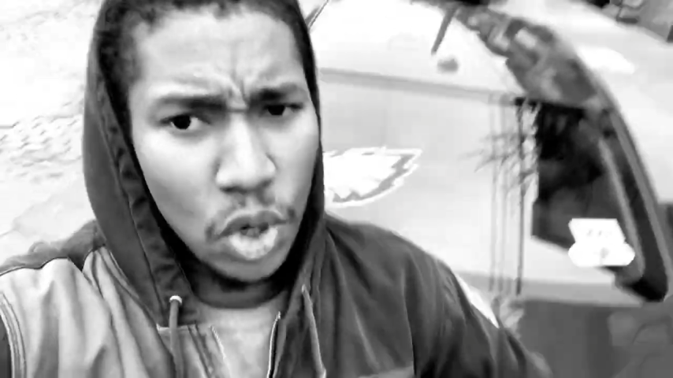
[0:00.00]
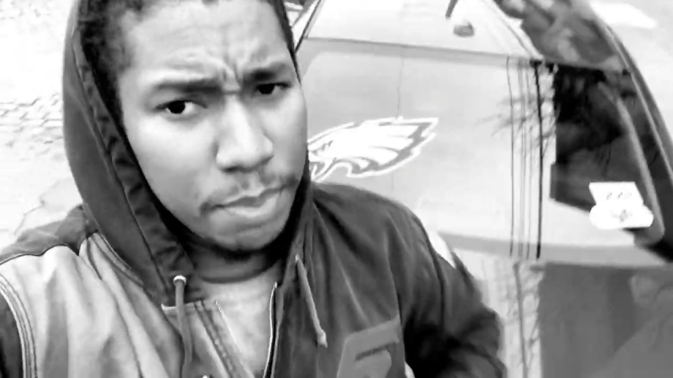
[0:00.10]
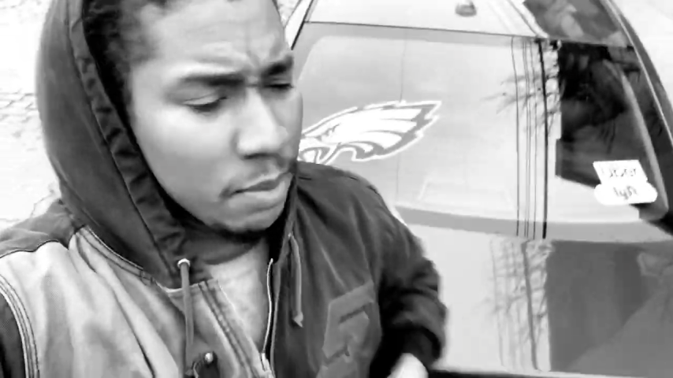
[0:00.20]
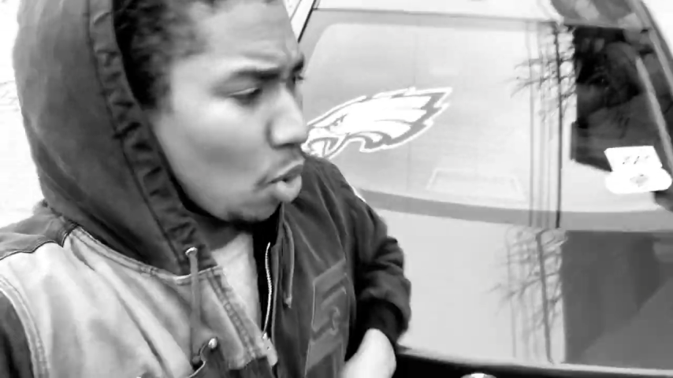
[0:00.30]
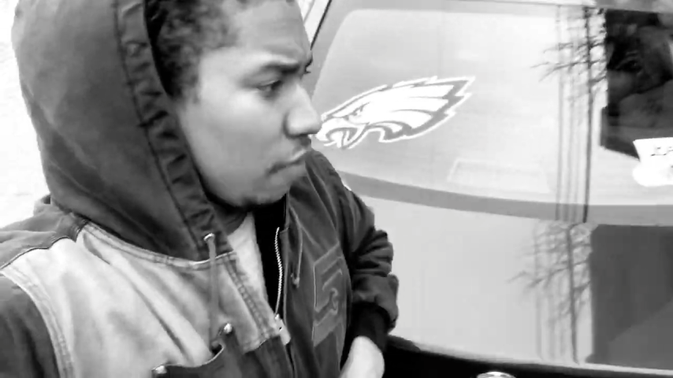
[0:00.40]

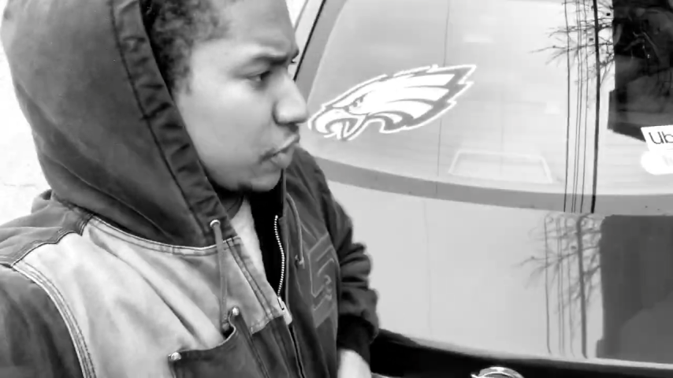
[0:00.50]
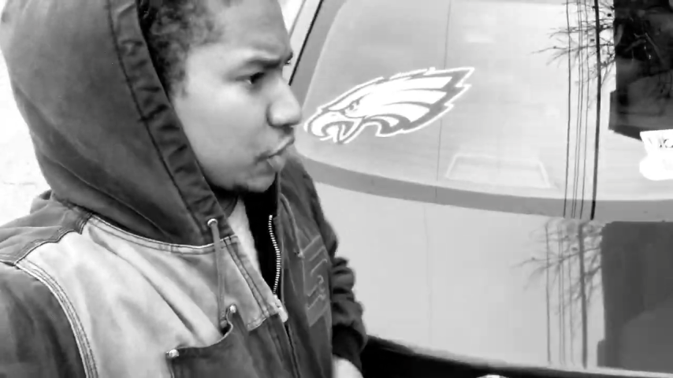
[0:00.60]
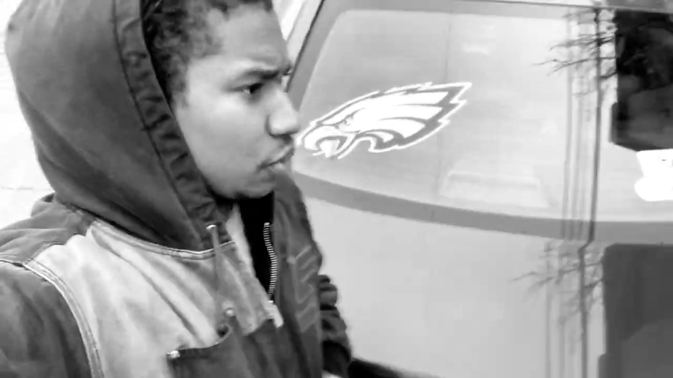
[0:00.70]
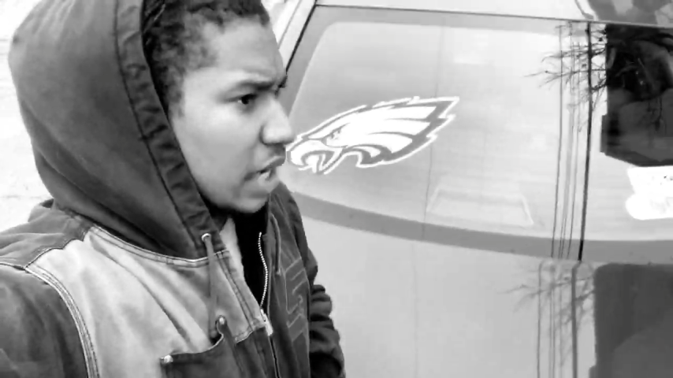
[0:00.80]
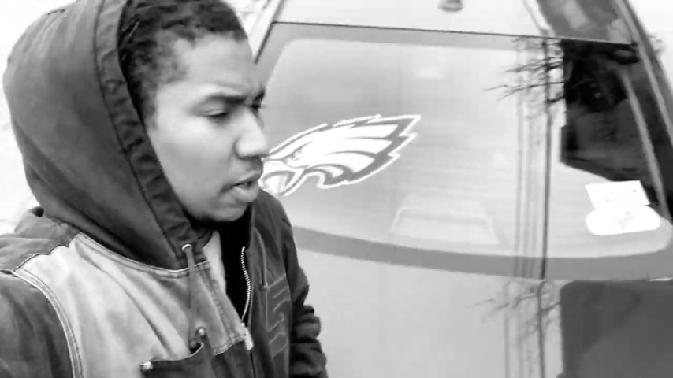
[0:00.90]
going to be more of a
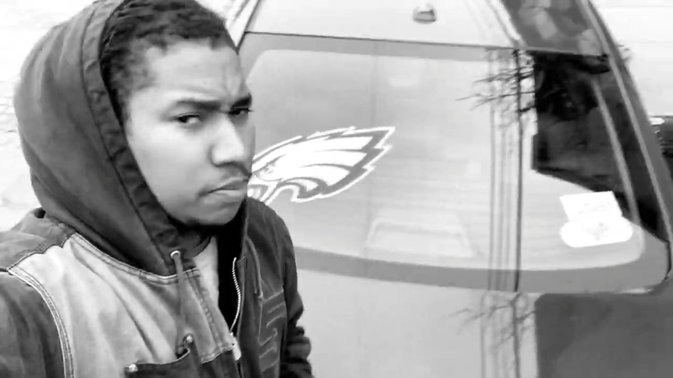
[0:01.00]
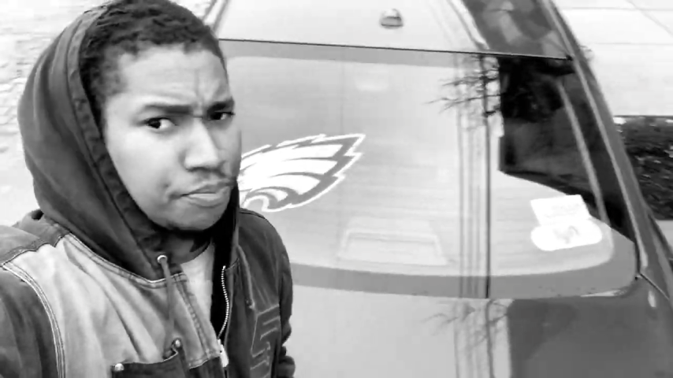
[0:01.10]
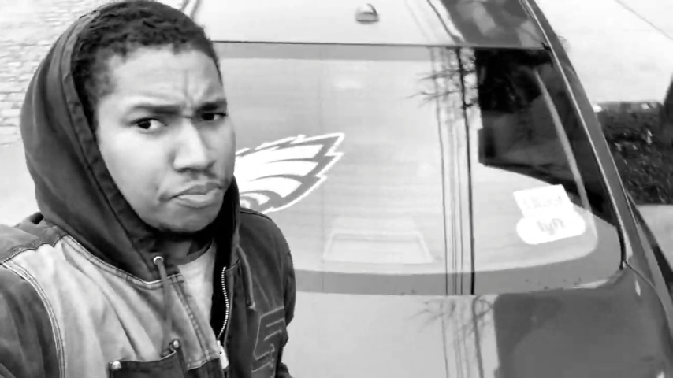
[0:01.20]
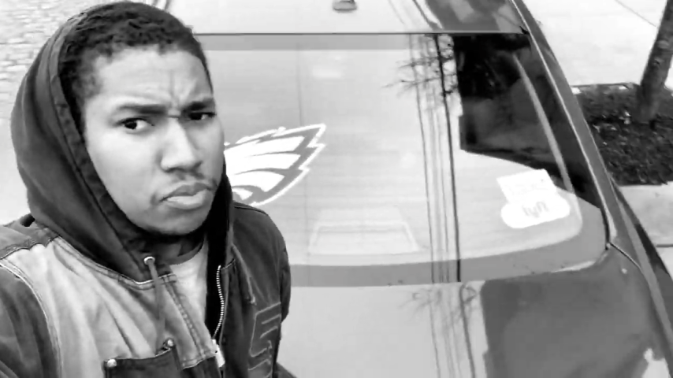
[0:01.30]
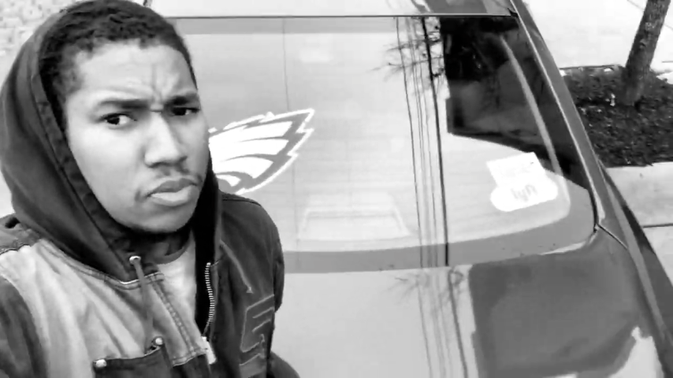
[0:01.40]
shootout.
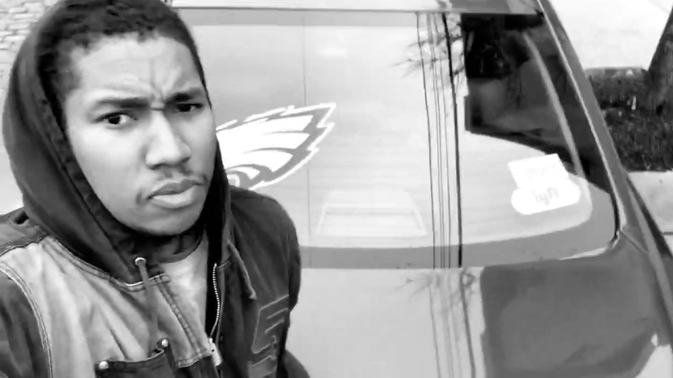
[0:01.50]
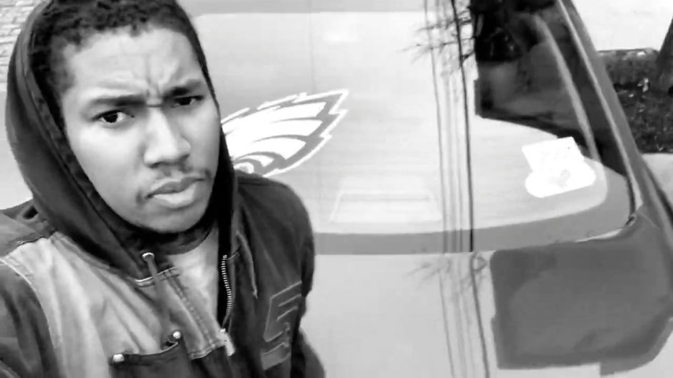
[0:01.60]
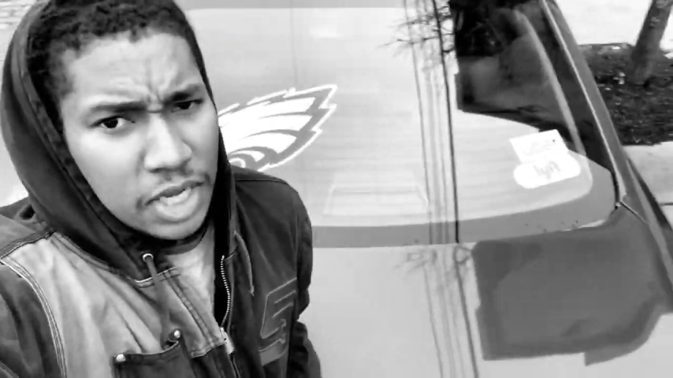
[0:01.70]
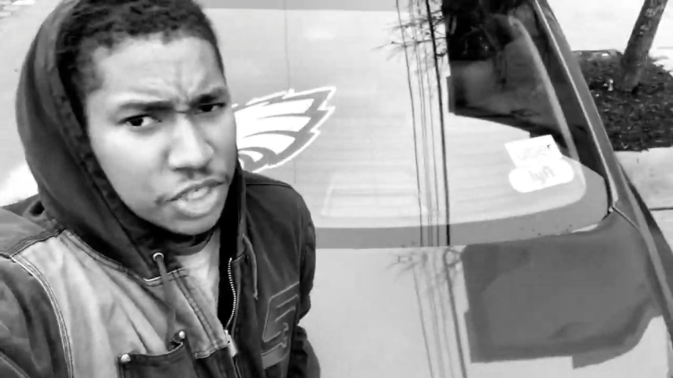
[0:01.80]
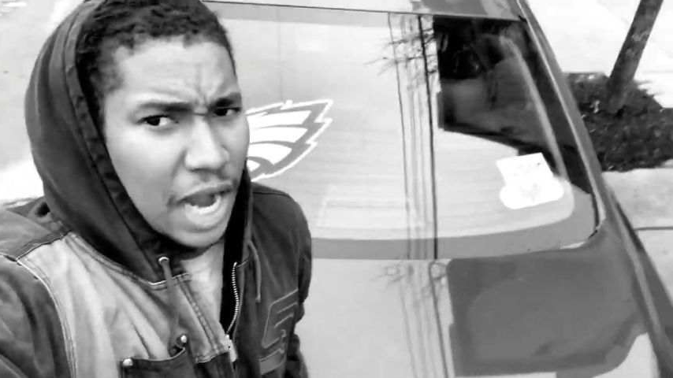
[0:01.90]

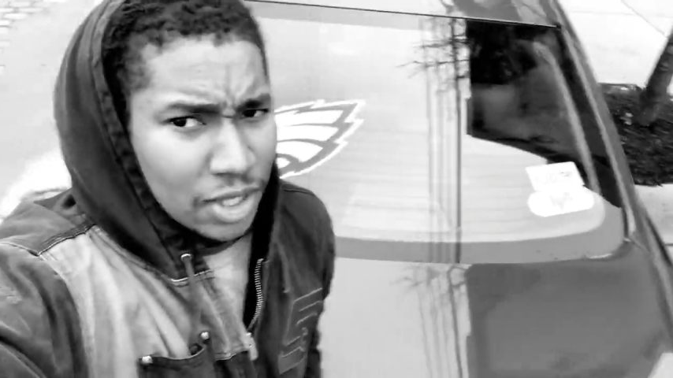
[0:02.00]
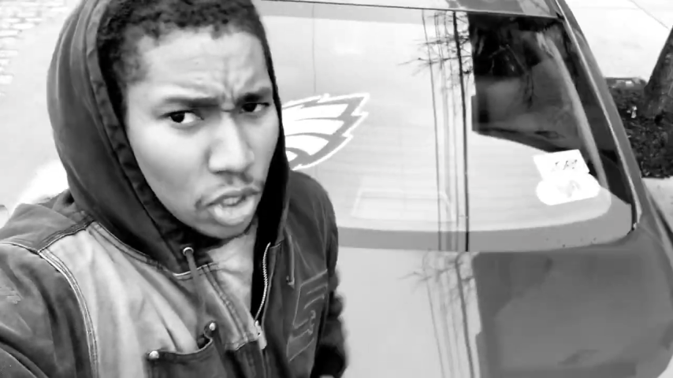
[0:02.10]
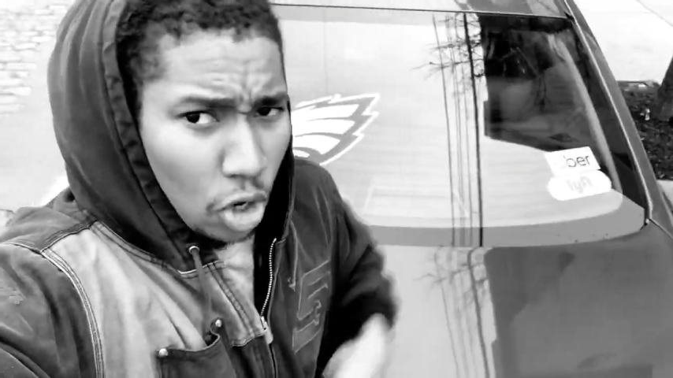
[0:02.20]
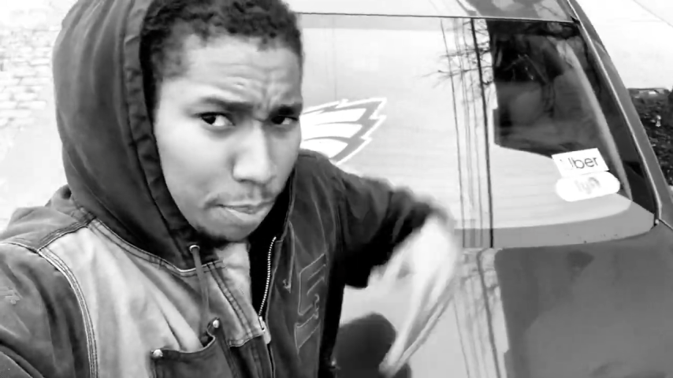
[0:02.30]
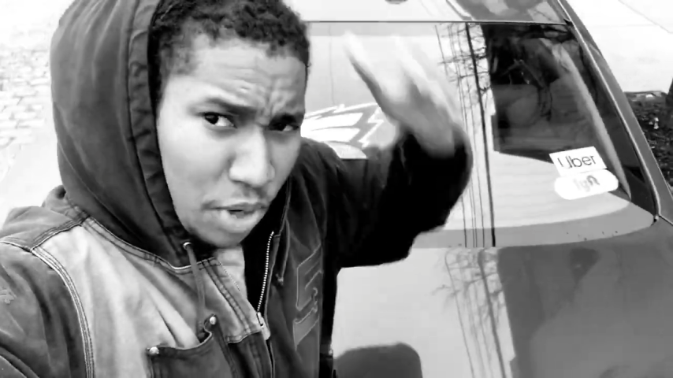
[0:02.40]
Shout out
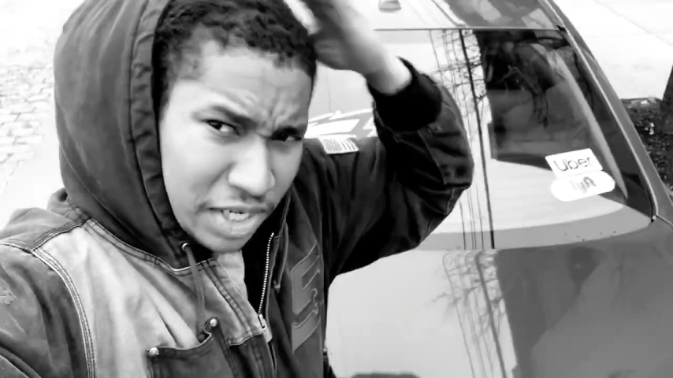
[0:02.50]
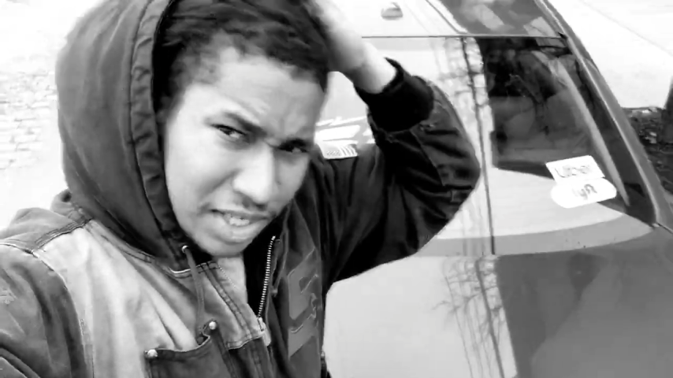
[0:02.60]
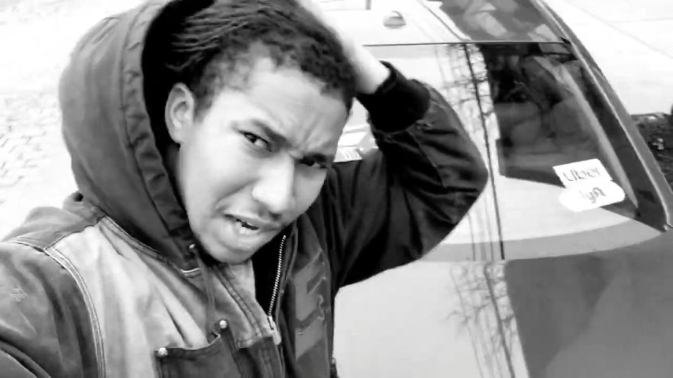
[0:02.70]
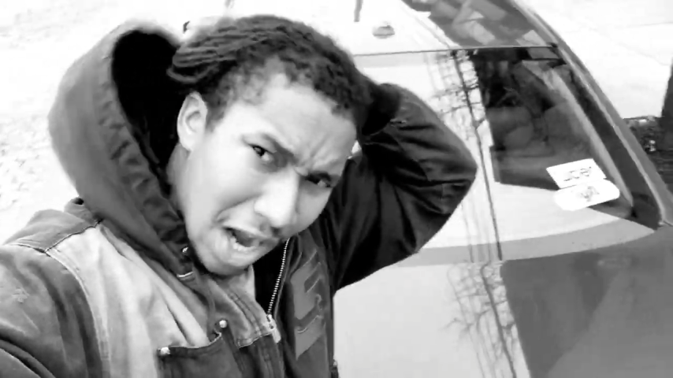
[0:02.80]
to Lord Brunson.